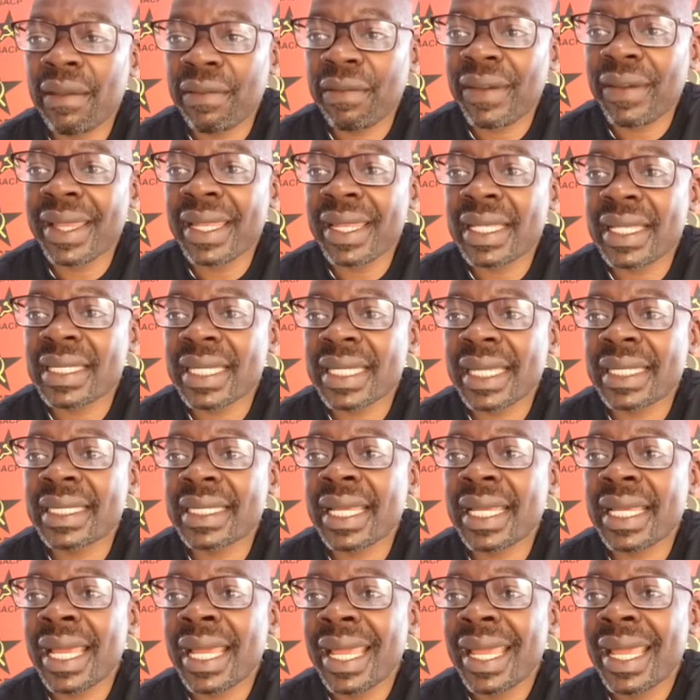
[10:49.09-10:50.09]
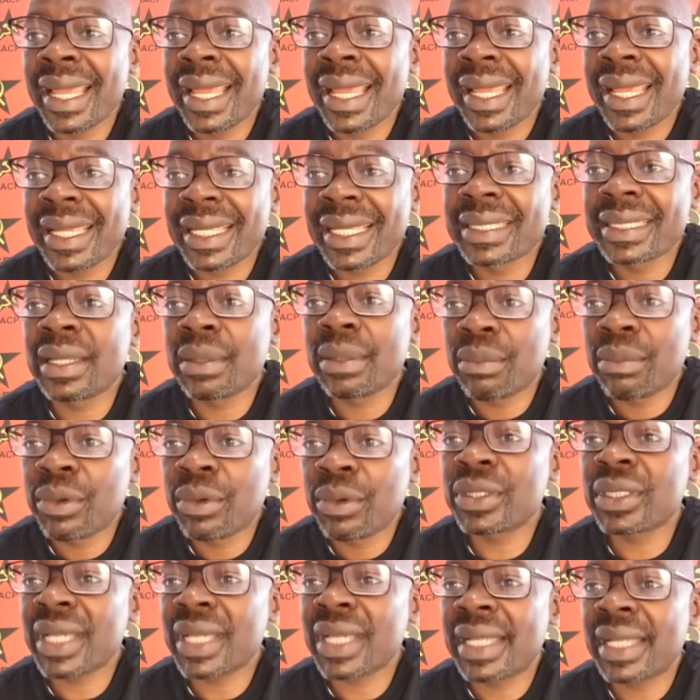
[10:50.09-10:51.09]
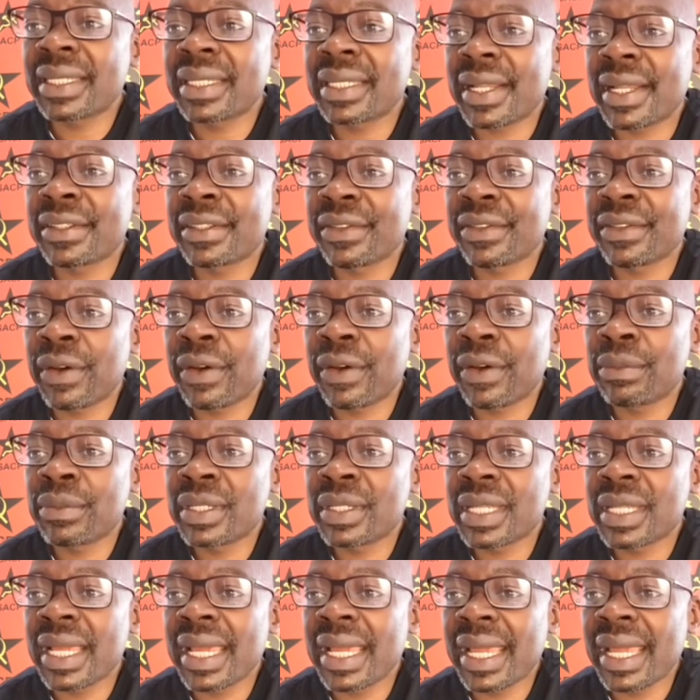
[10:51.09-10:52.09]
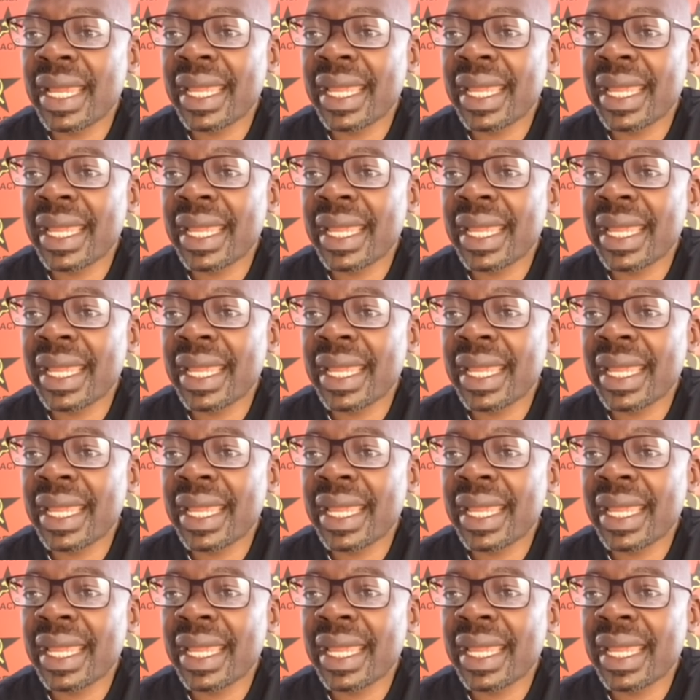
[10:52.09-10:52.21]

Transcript: finance sector, is the most untransformed